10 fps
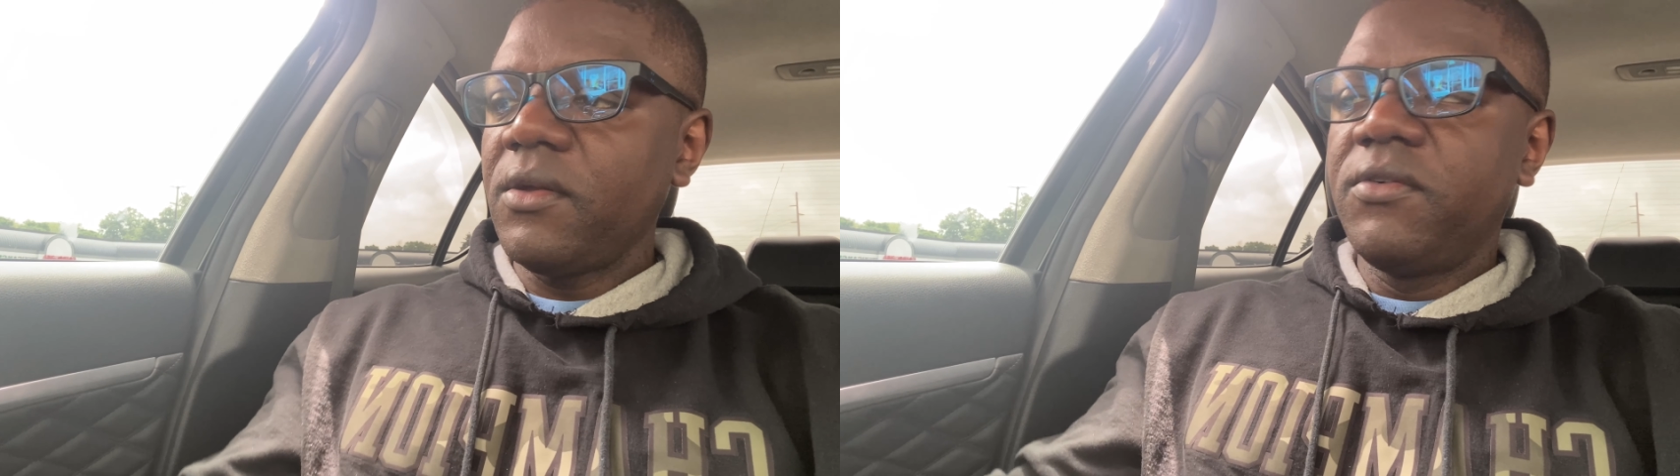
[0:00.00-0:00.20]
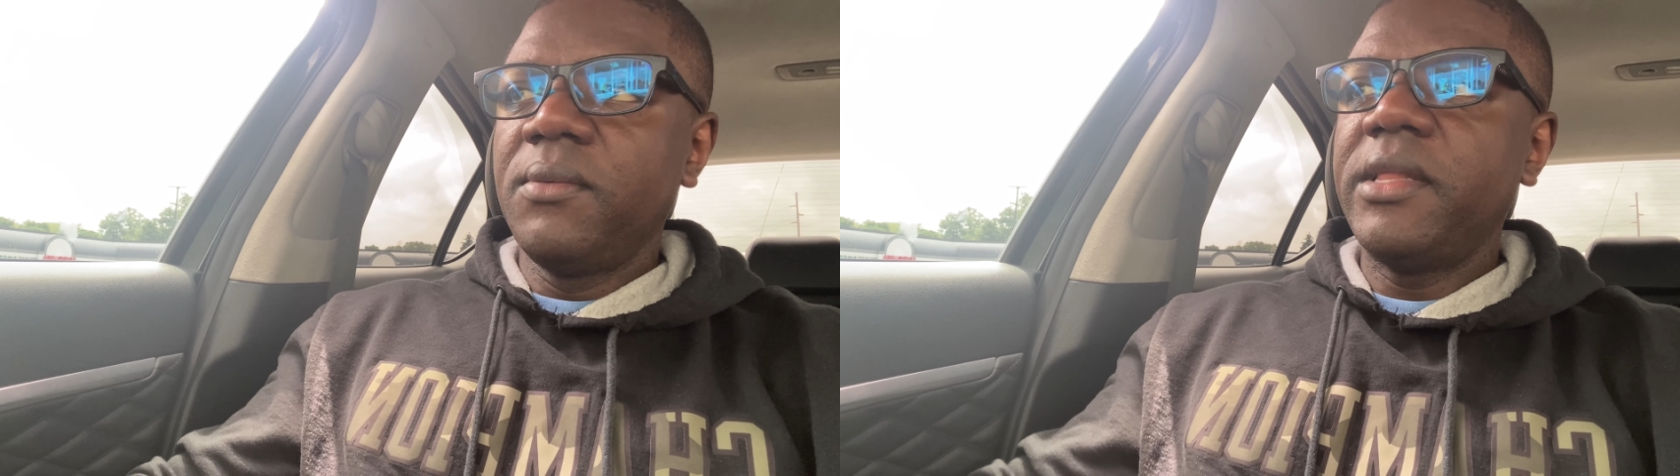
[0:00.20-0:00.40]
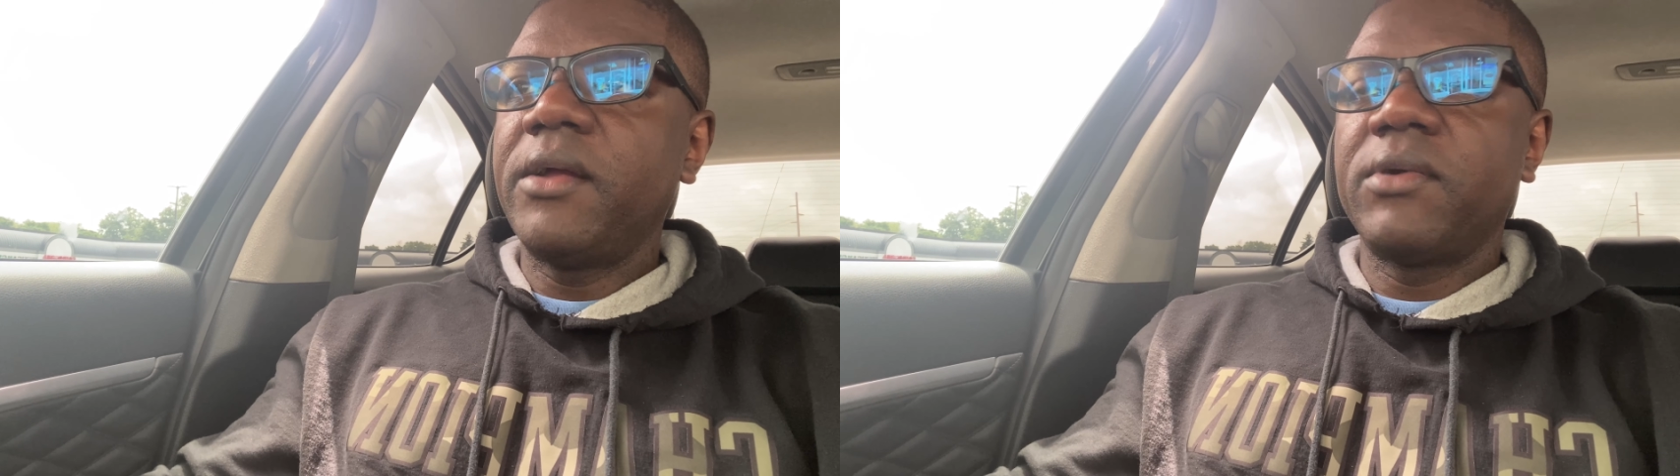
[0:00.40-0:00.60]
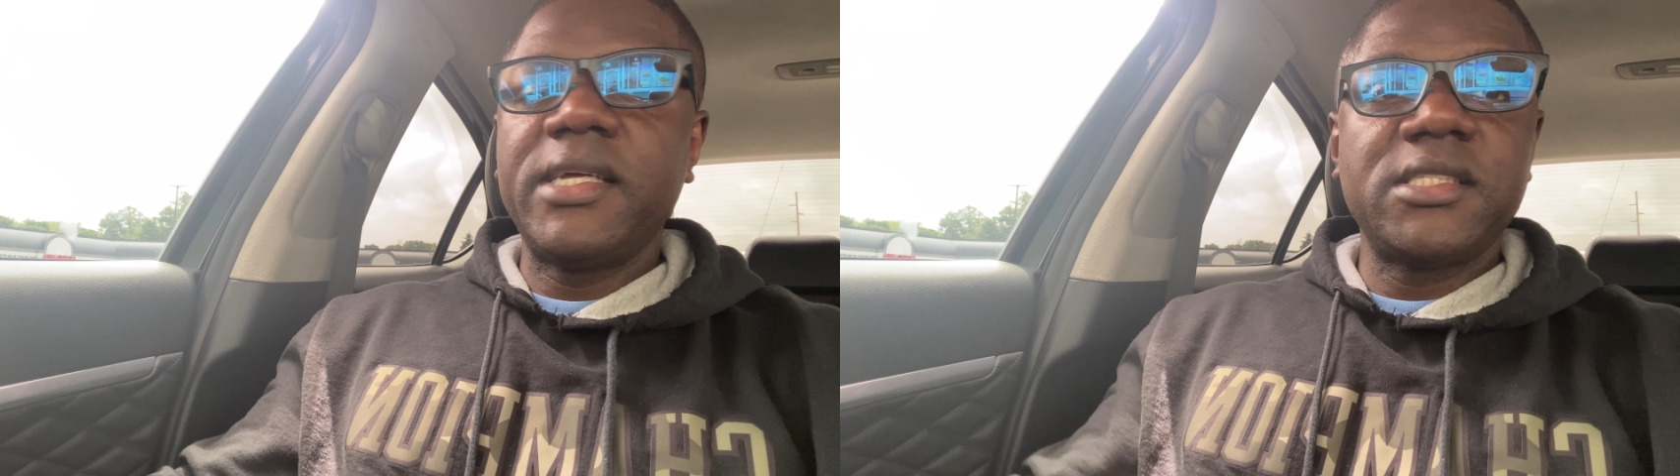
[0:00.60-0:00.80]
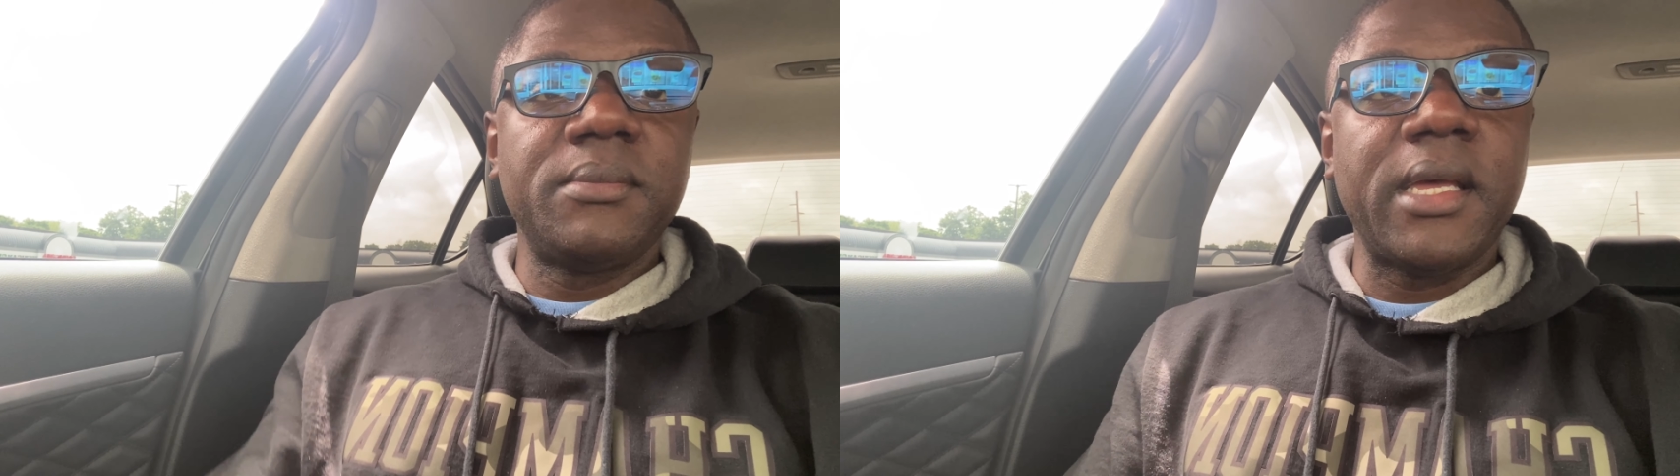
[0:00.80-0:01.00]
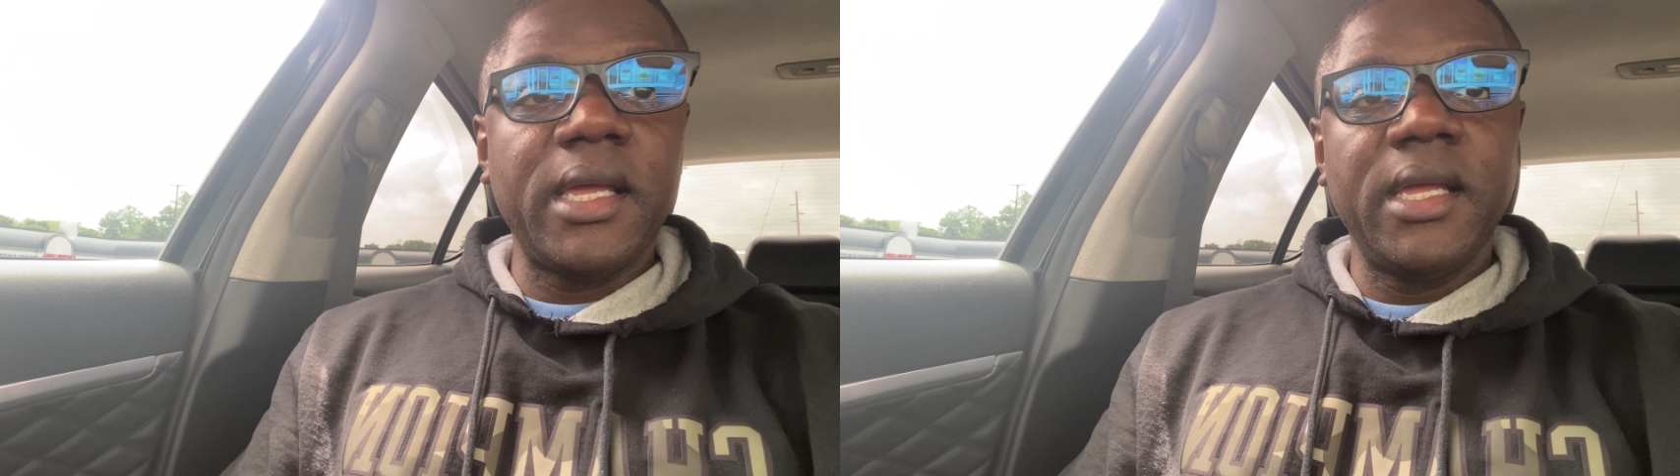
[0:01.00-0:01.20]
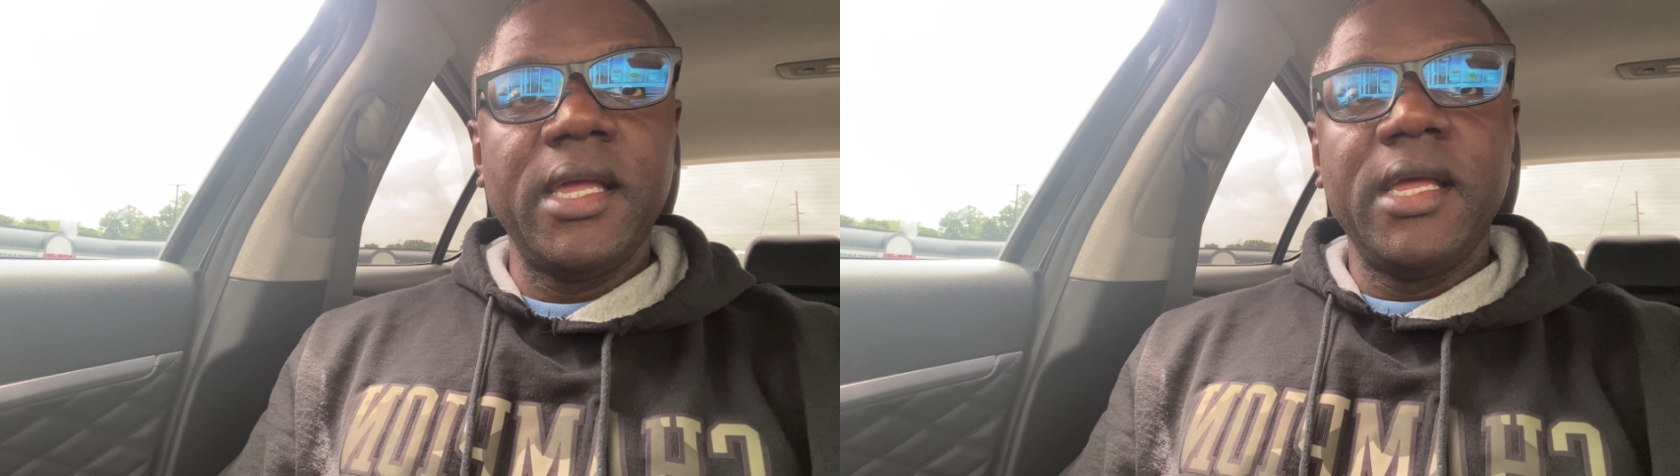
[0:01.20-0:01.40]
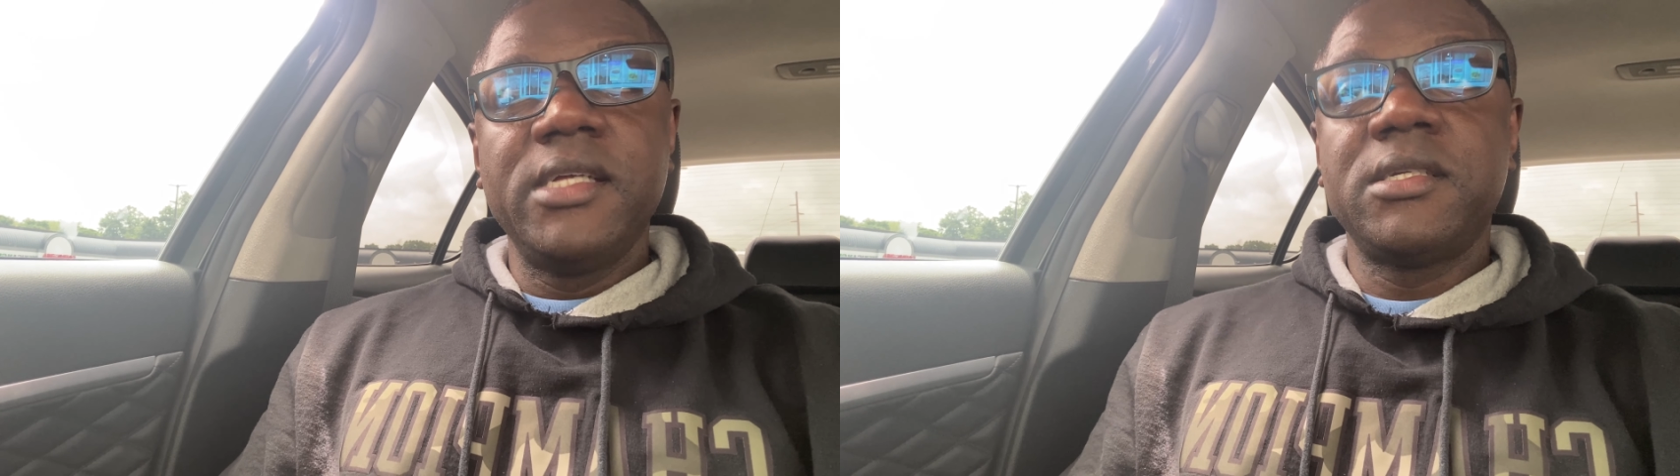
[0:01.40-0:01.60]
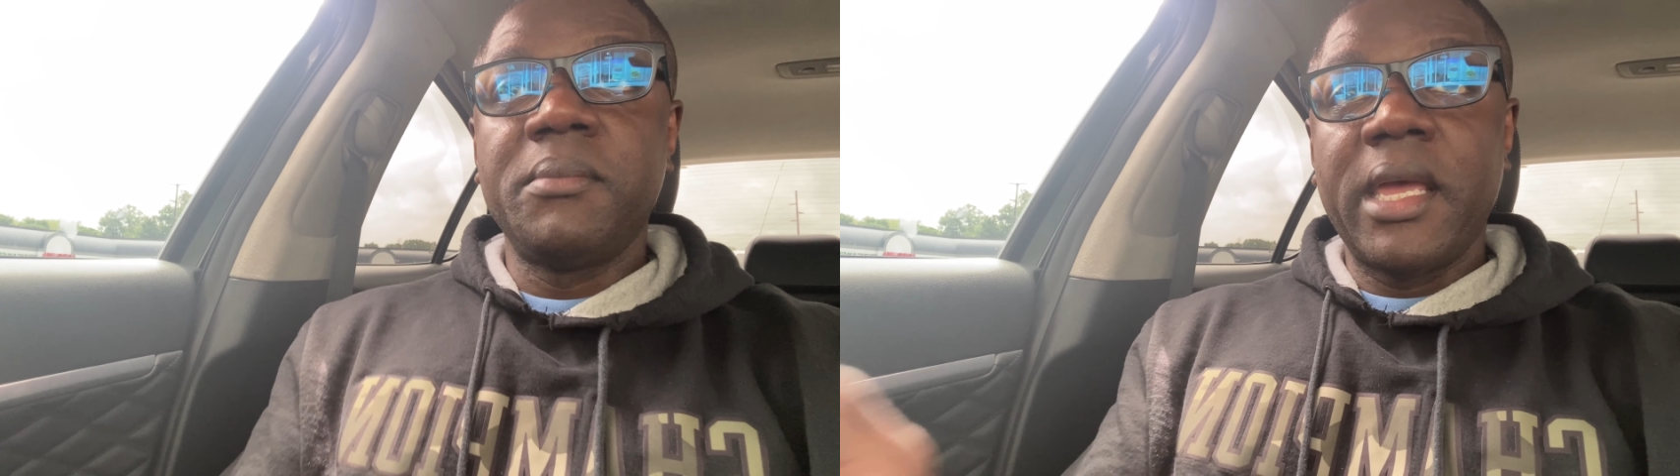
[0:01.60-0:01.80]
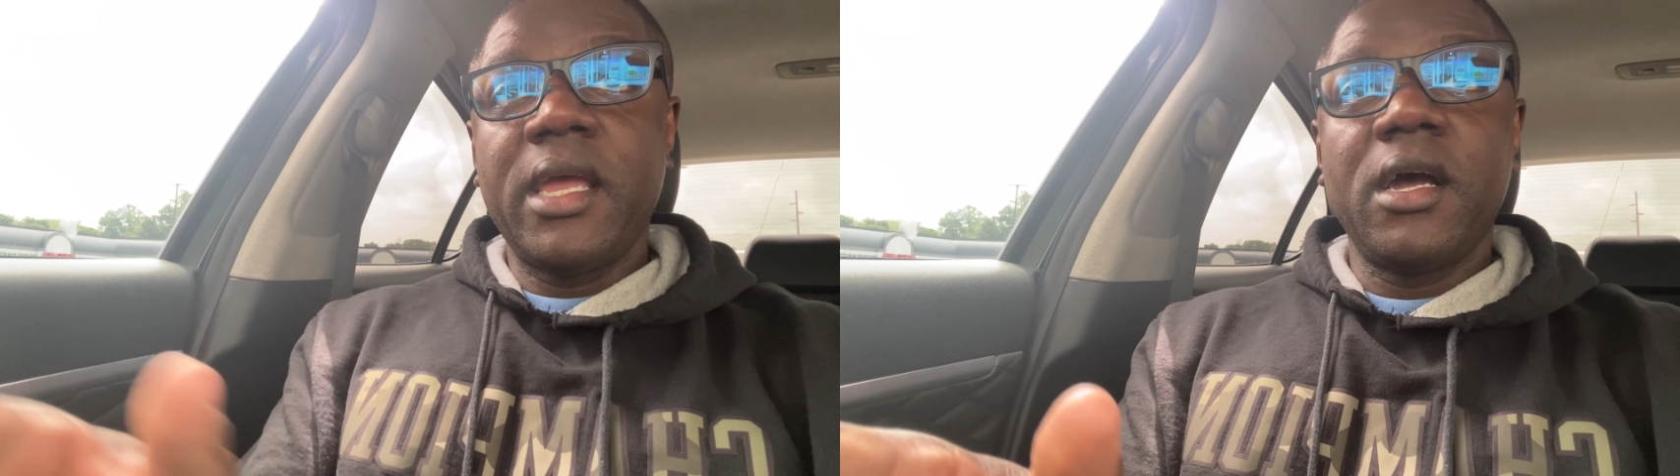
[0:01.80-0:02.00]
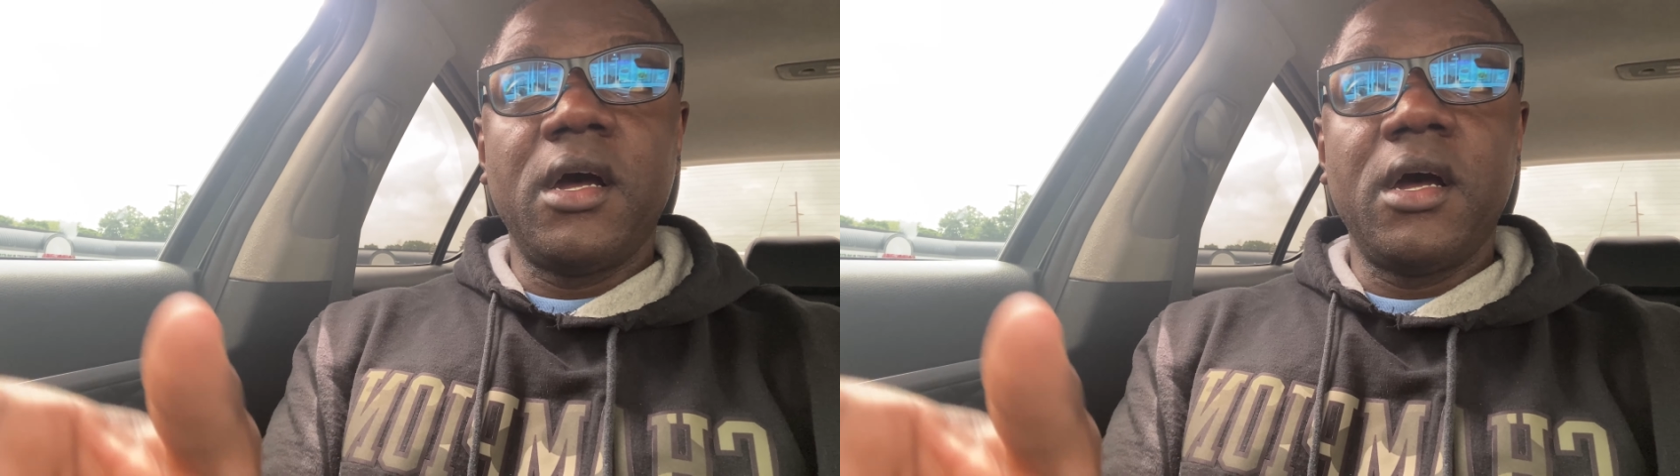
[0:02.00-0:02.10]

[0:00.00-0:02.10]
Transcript: that resume to make